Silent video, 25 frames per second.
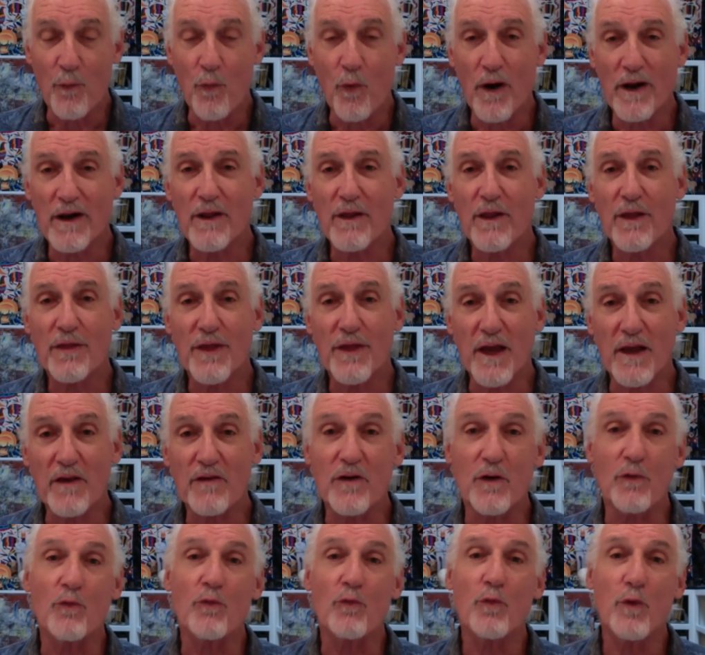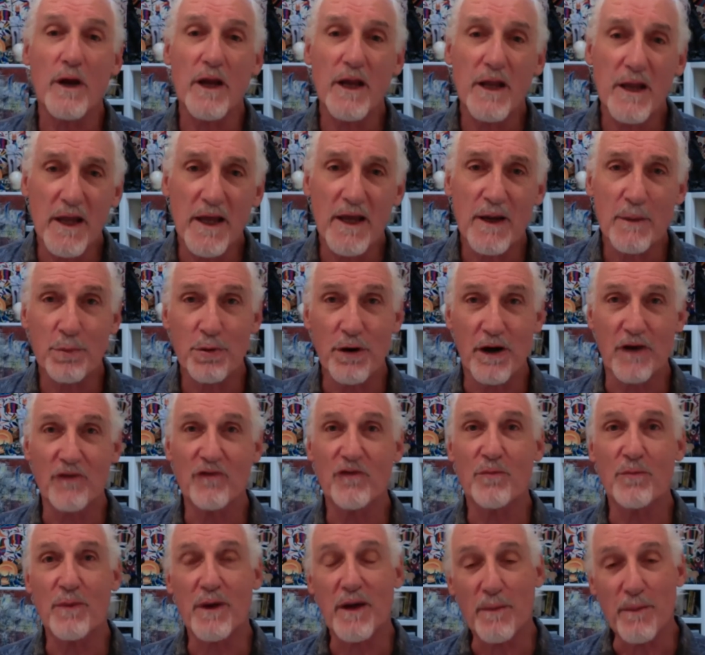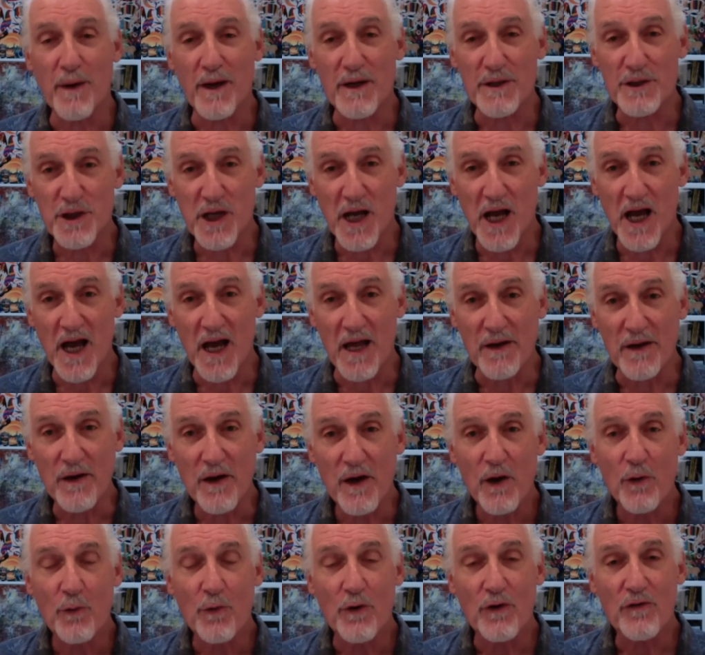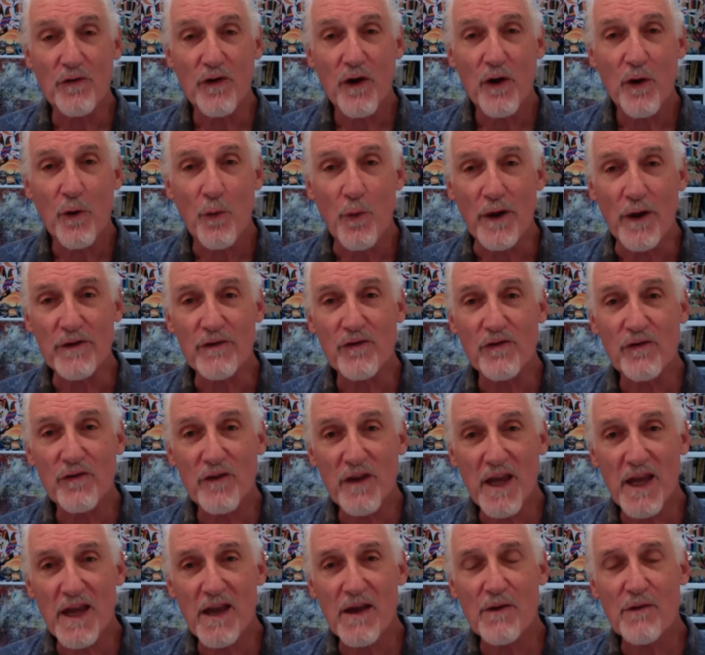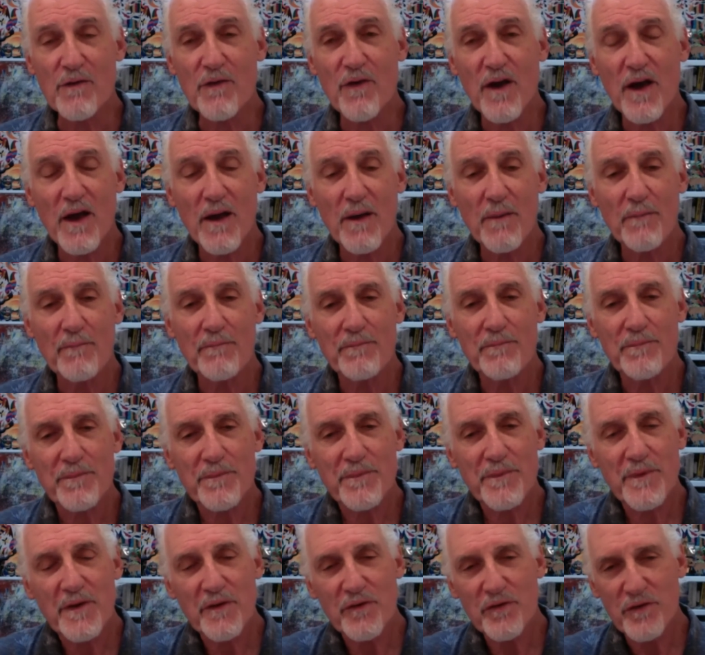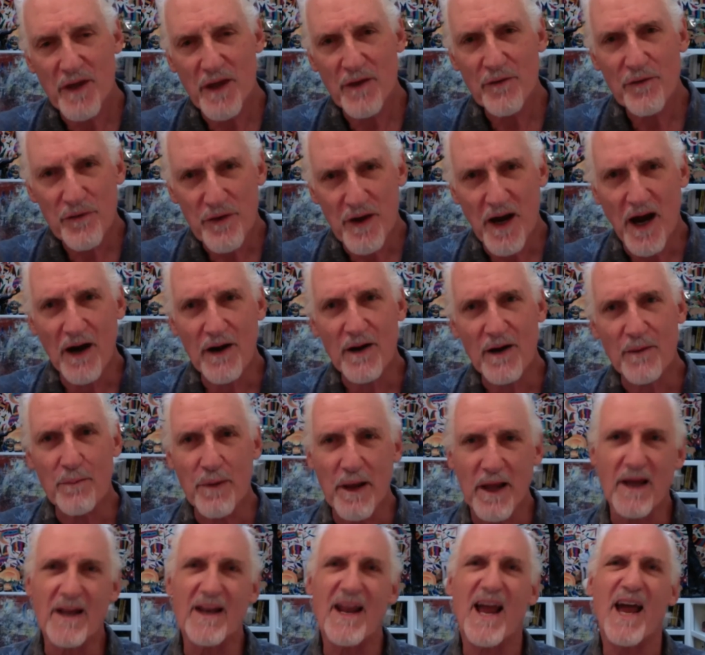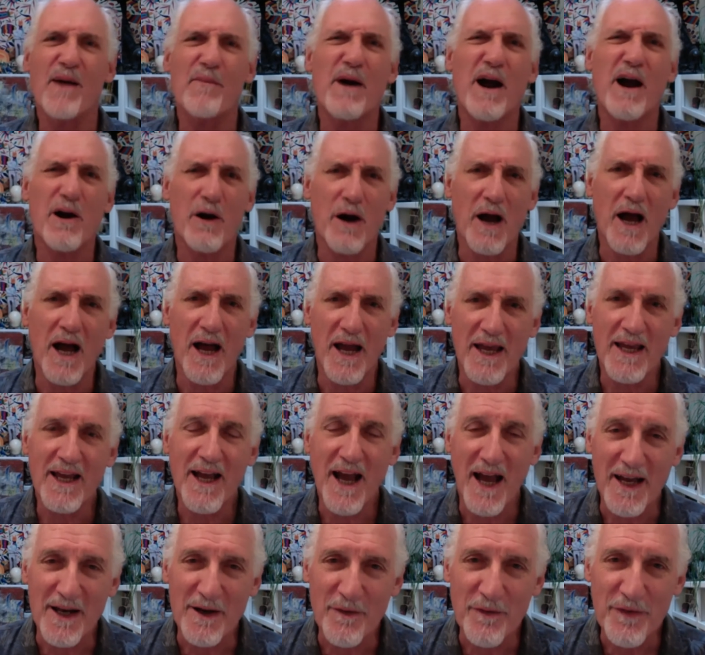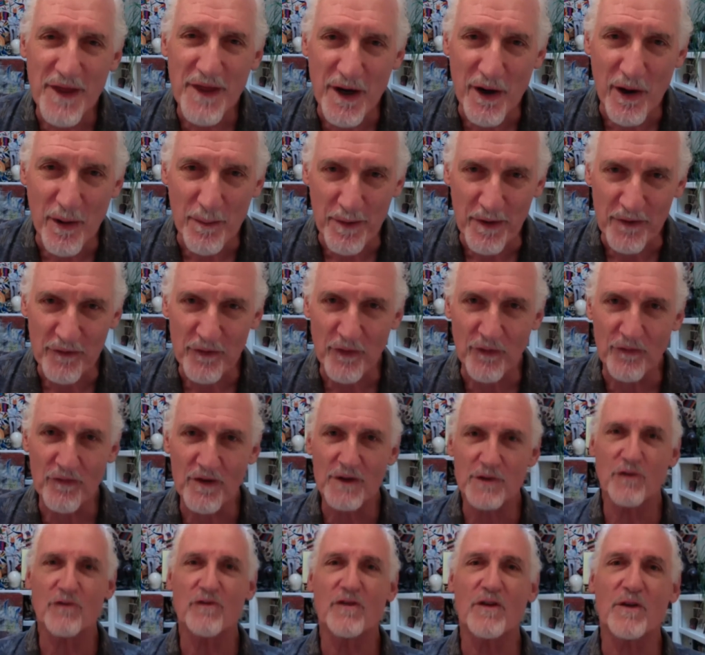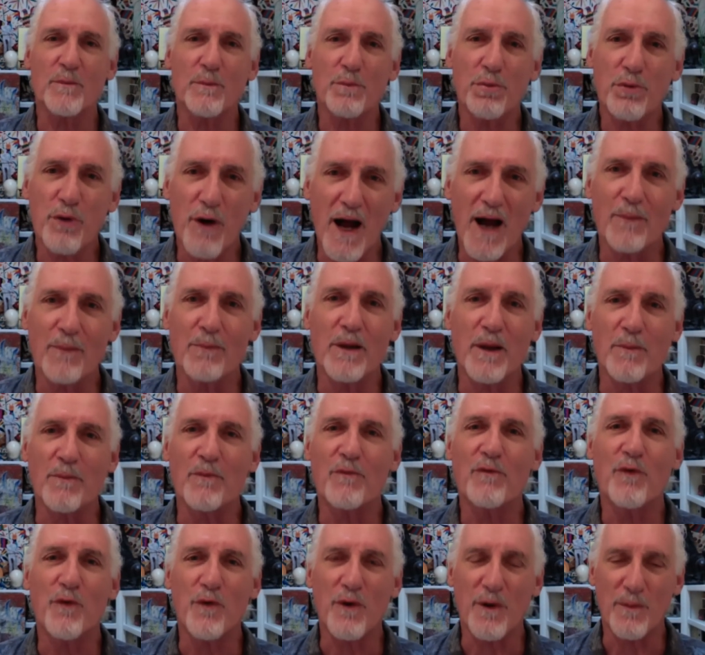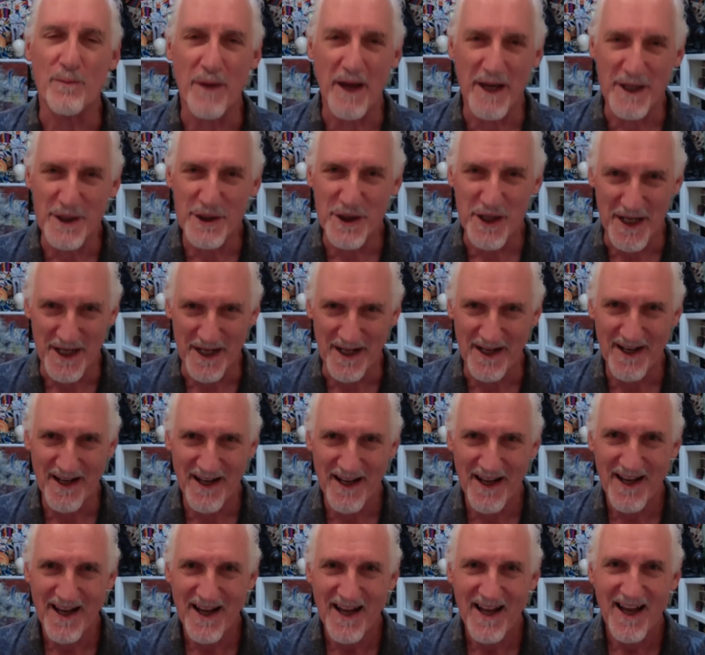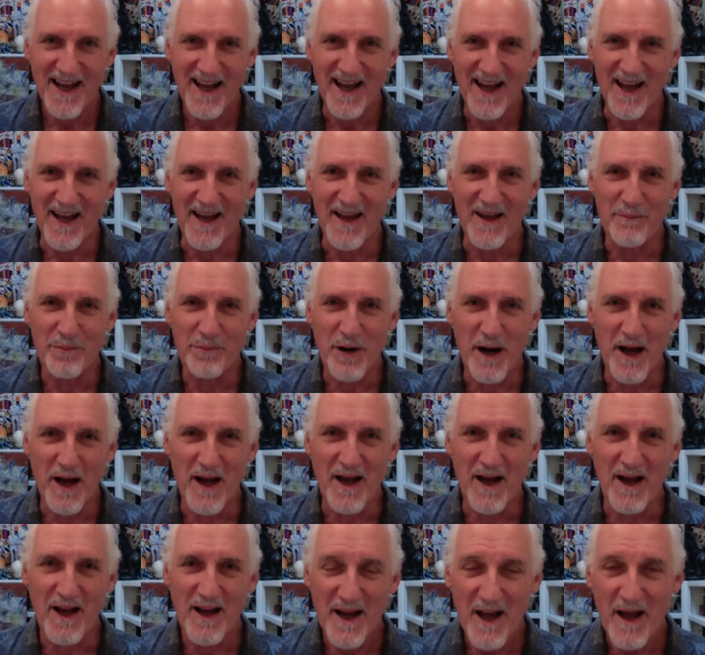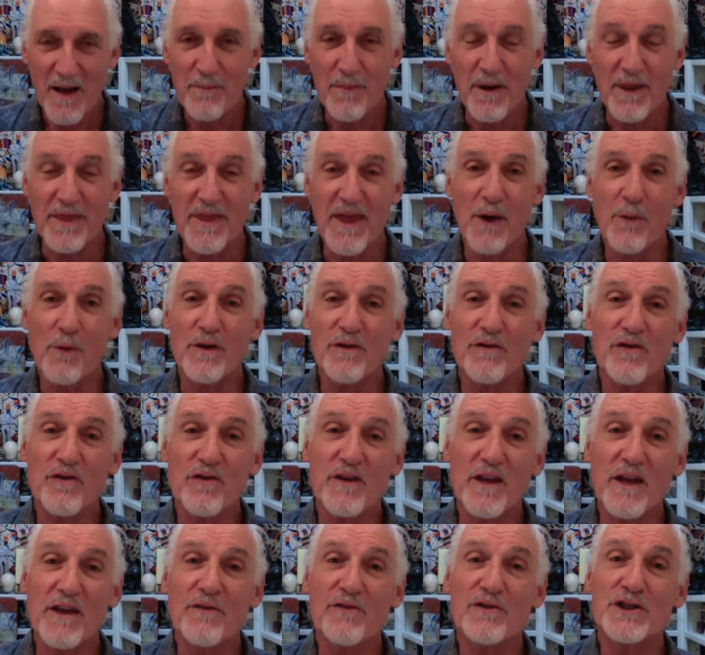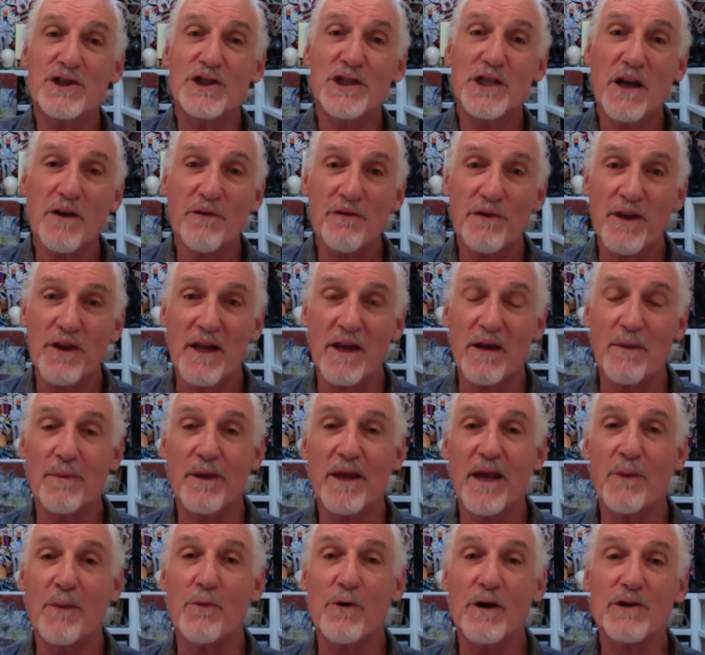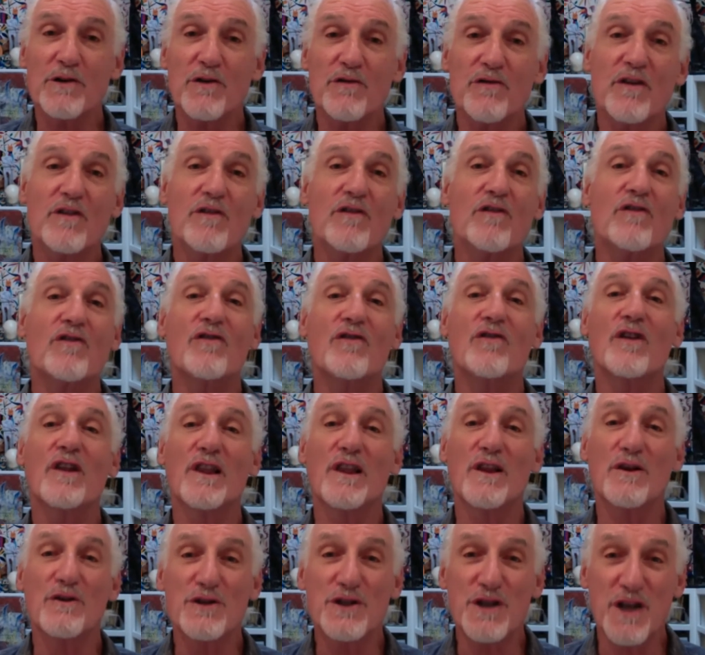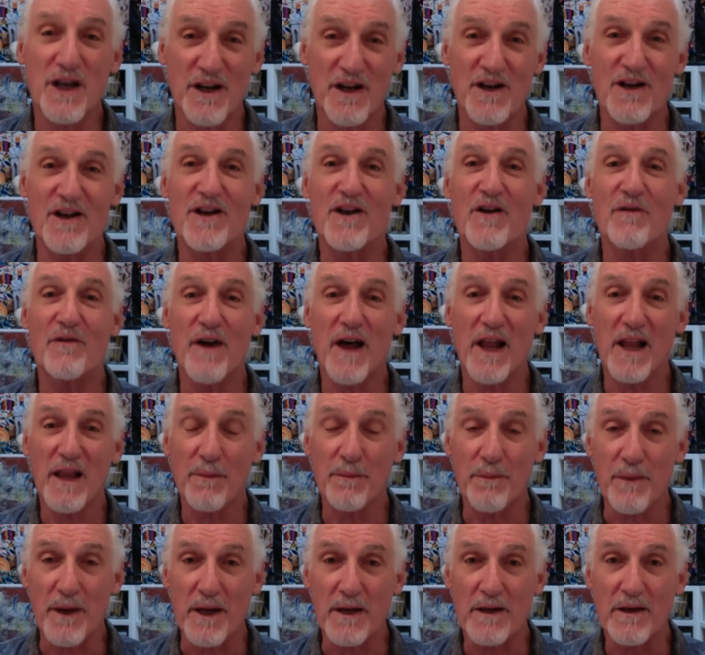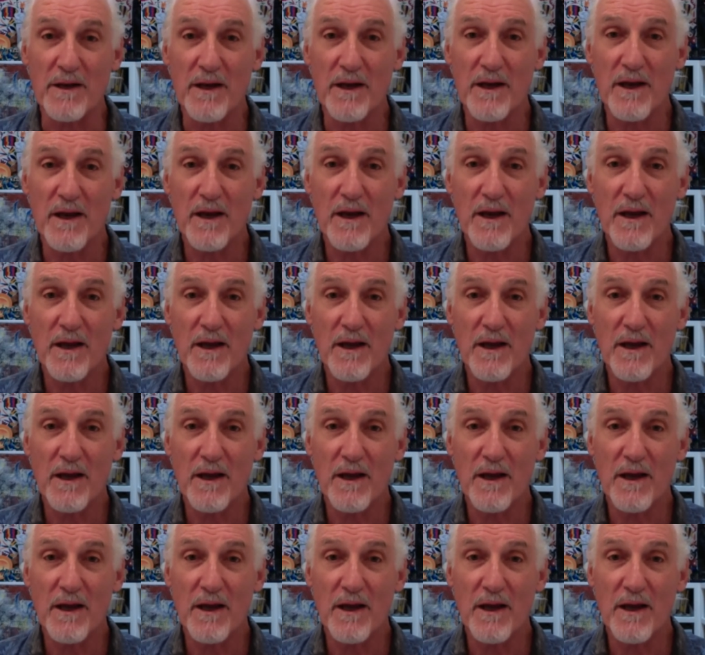And one of the things that really impressed me about John was when Steve started being an MRI kind of therapist, he was interested in problem formation. But then when Steve shifted and became more interested in solution development,